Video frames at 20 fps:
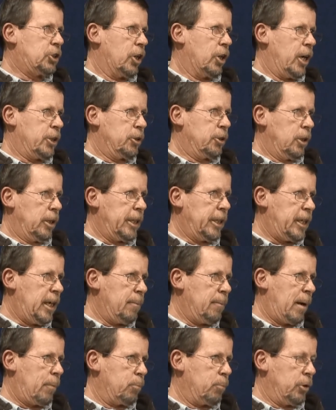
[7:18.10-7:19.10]
They try
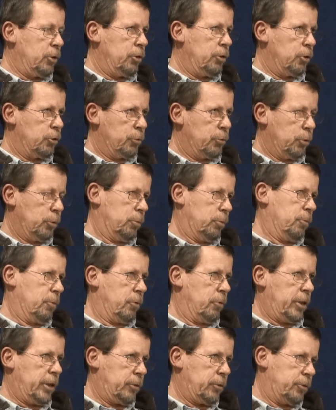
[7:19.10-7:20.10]
to link him up with
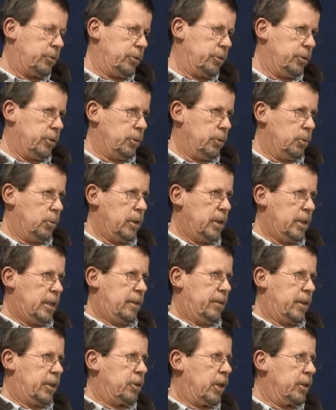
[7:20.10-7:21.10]
useful things to
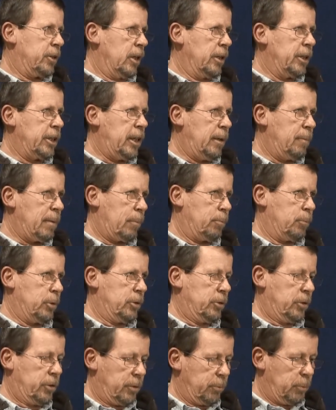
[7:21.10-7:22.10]
do. They try to link
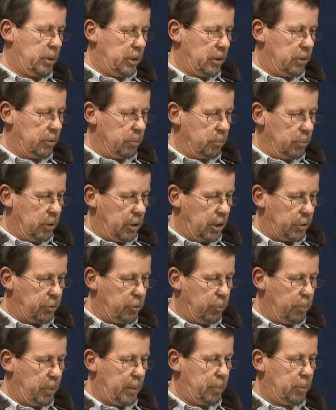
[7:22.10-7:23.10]
him up with
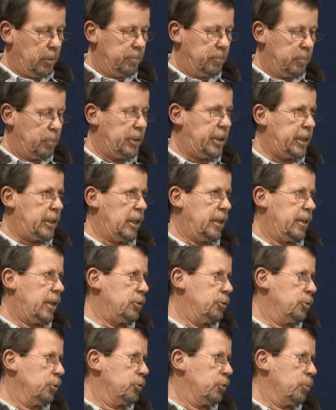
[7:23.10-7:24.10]
lots of people,
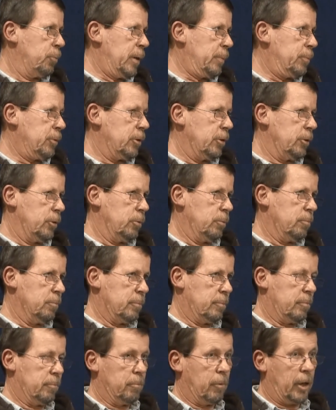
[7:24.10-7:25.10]
particularly those sorts of people
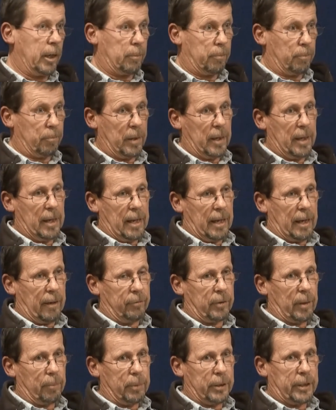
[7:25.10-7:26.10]
who might
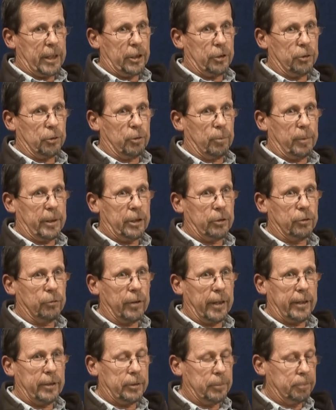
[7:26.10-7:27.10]
have some potential to
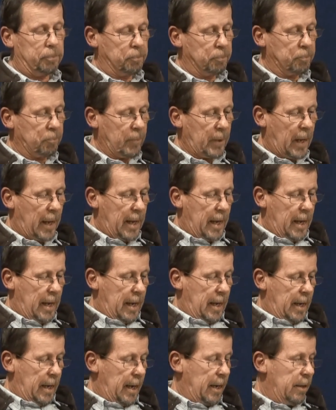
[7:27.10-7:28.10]
be his friend.
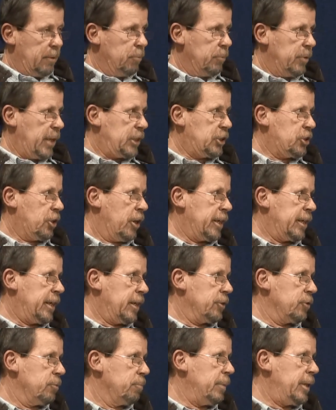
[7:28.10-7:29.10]
And they
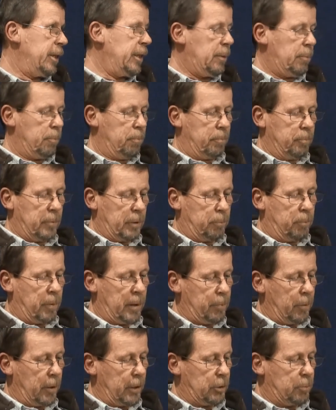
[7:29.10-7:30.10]
try to get as many
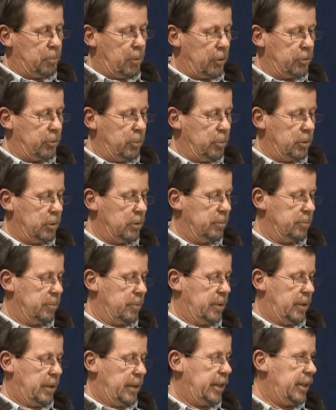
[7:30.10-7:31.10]
people as
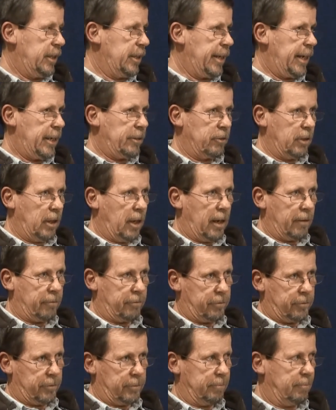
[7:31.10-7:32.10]
possible in
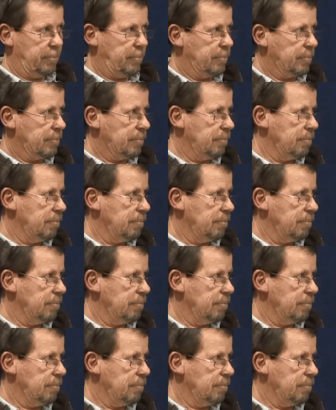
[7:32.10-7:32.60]
Dan's life.